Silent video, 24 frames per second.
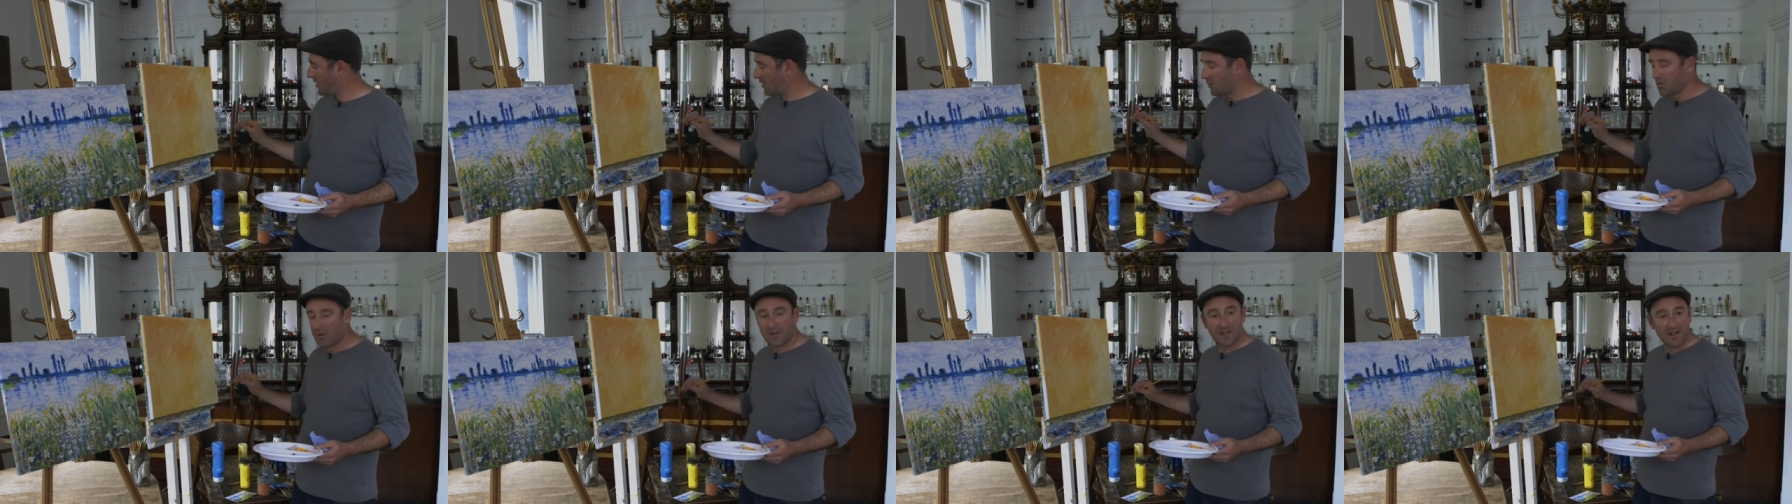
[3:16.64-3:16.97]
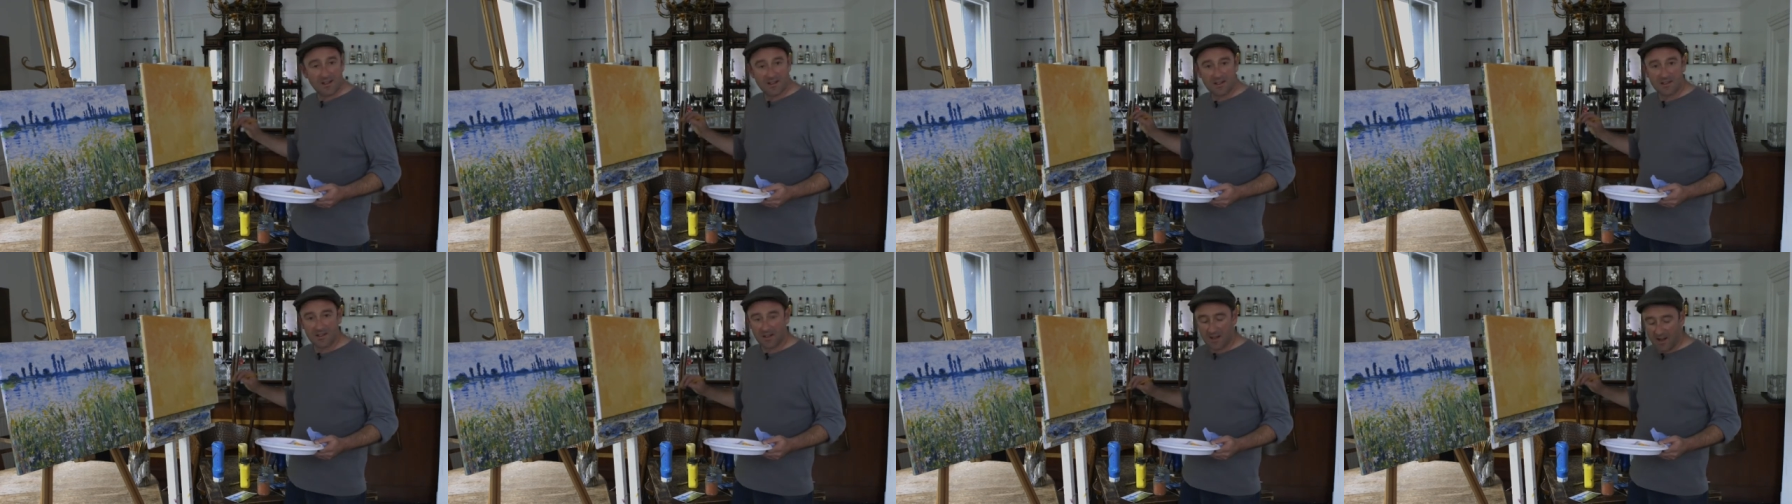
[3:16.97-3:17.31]
we
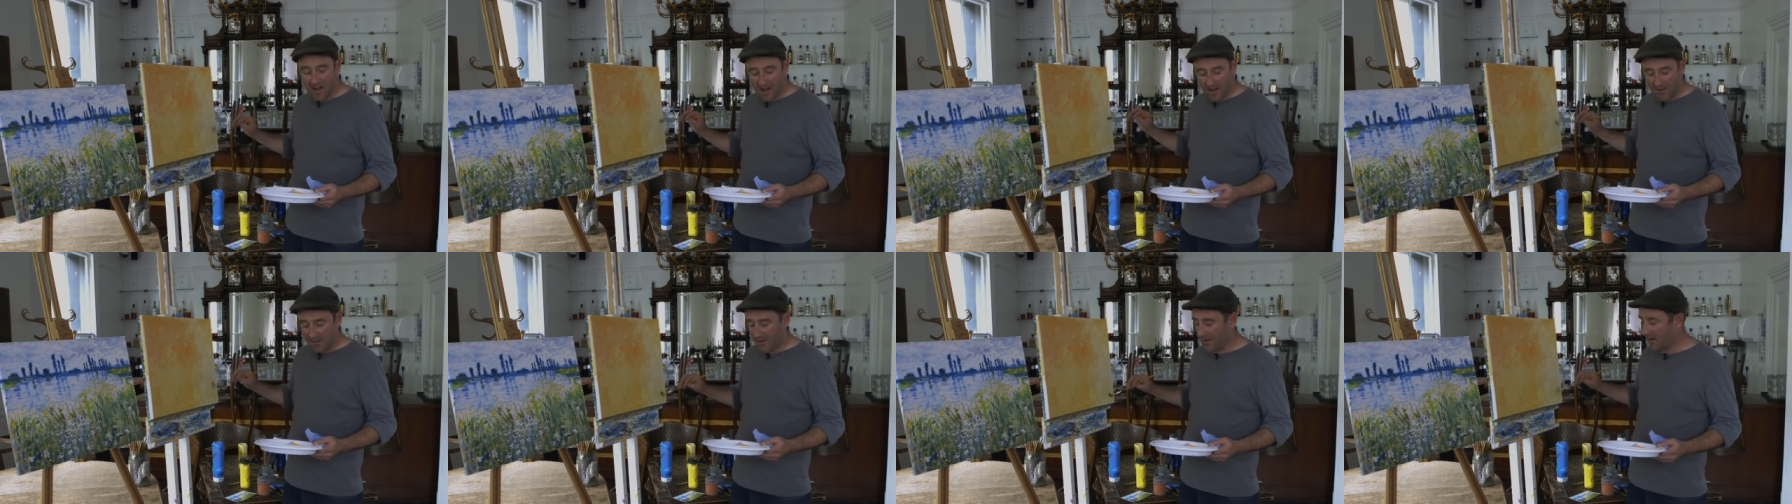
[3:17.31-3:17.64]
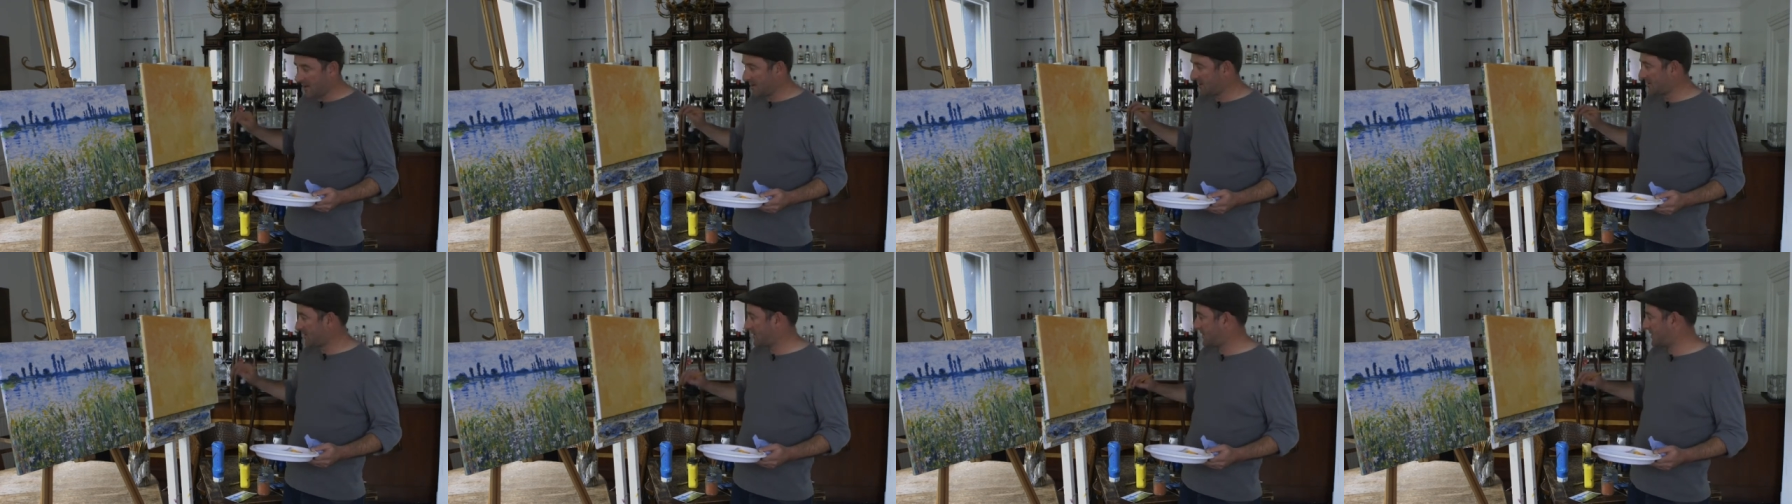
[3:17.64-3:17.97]
need to let
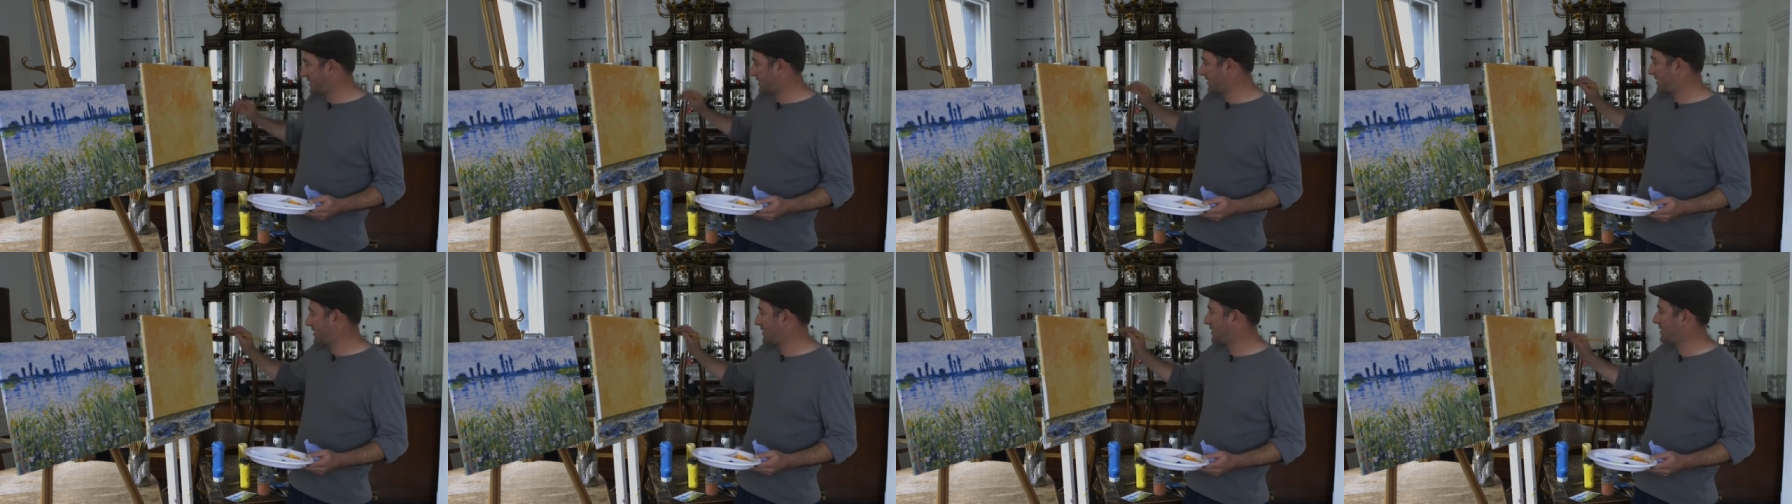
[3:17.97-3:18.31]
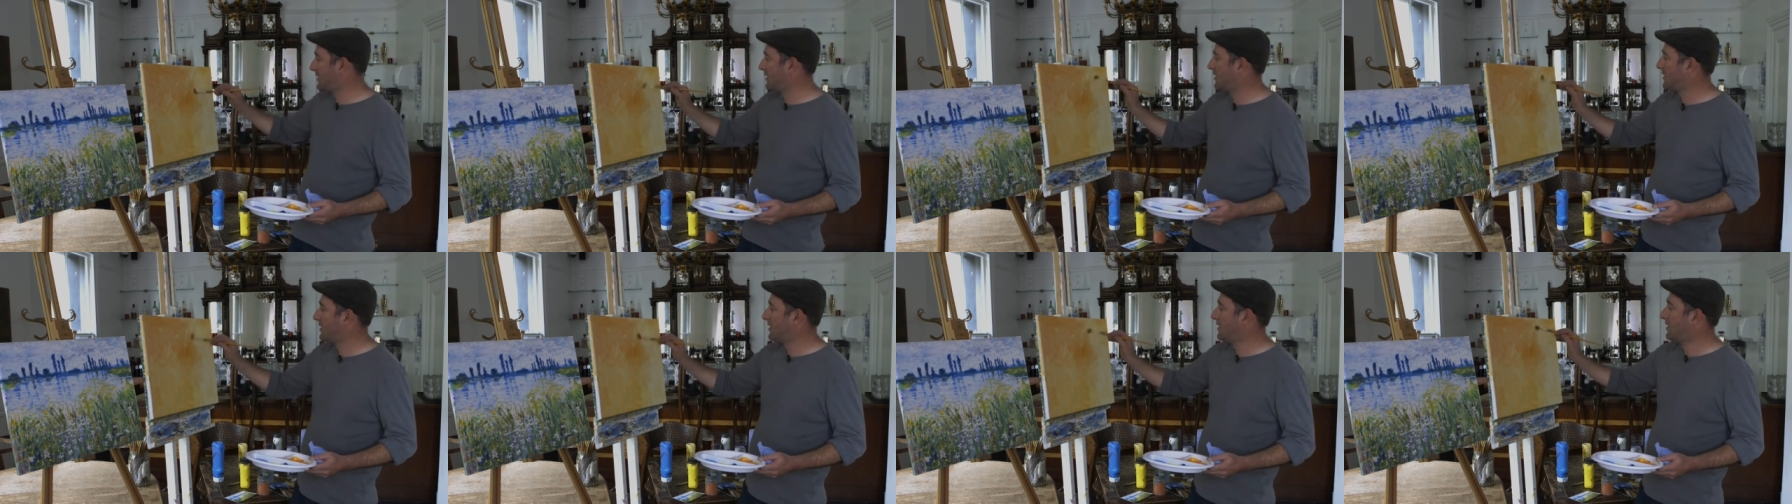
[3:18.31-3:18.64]
this
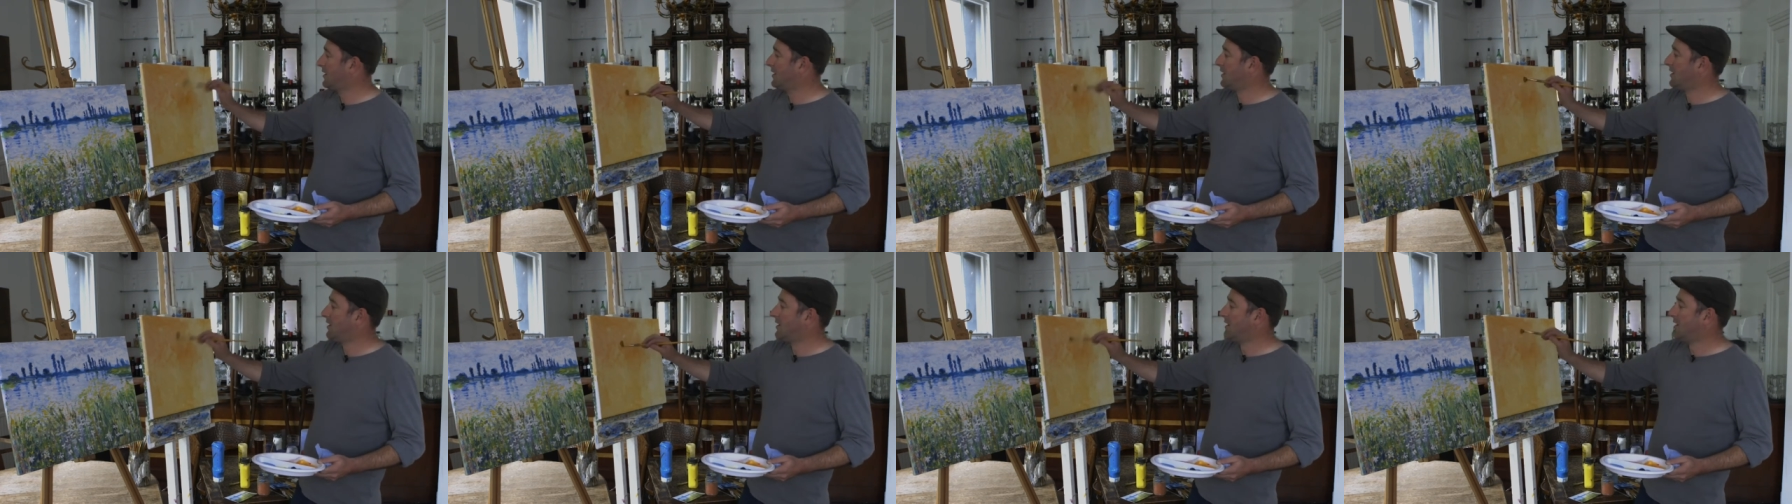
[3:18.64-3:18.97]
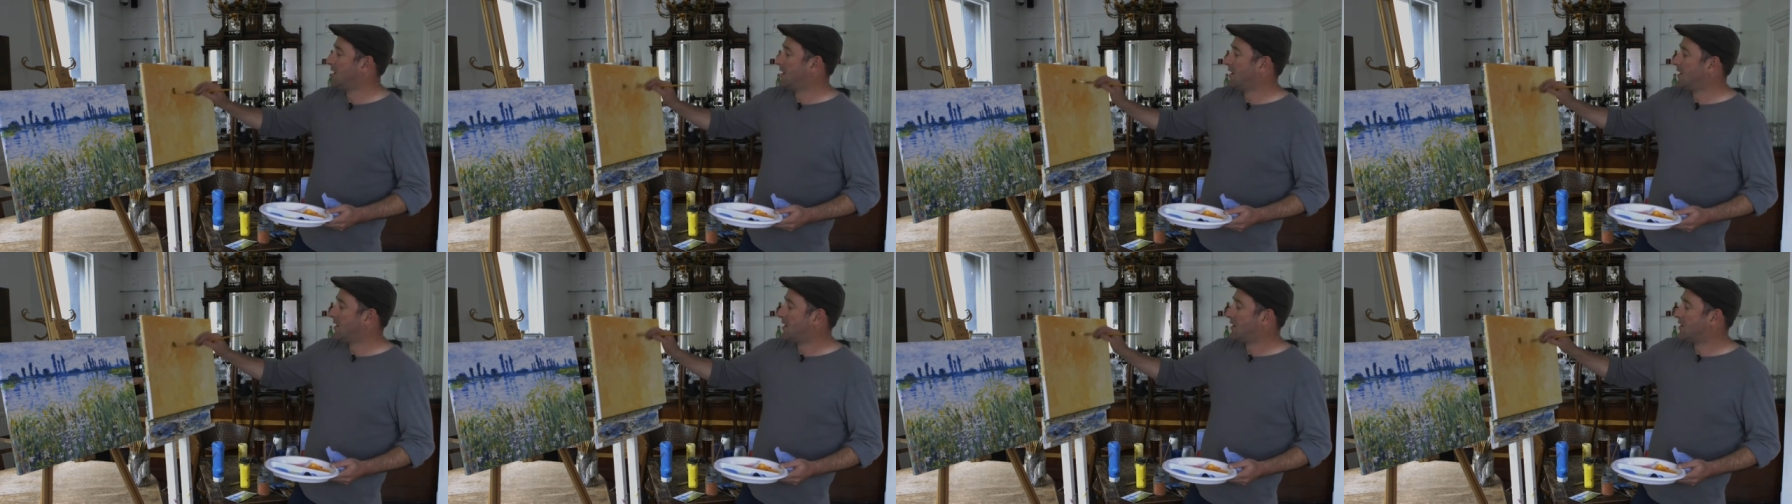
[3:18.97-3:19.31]

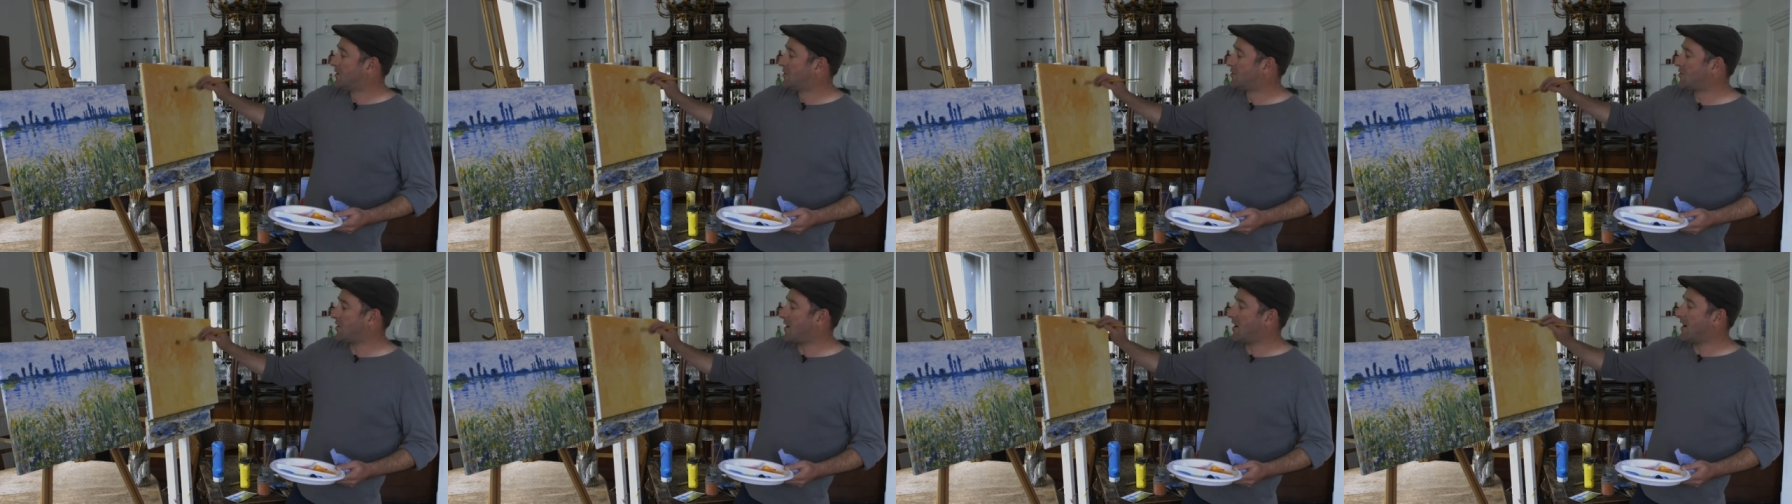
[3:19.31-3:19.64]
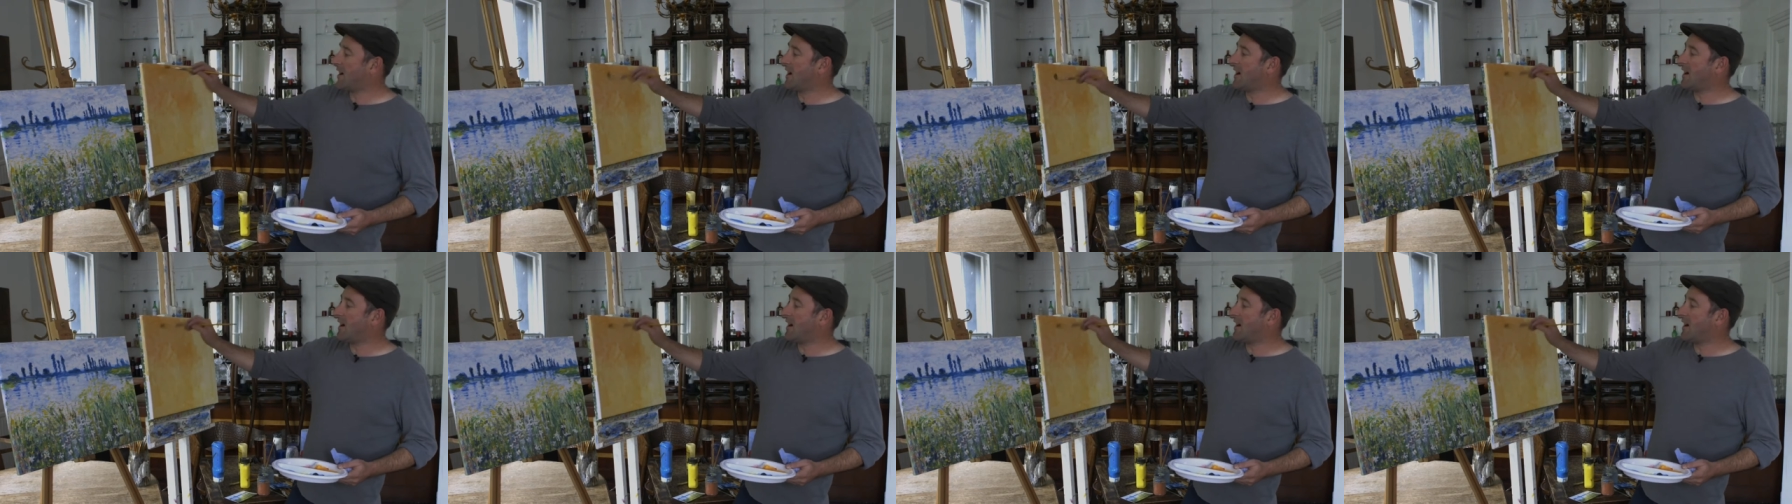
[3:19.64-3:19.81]
dry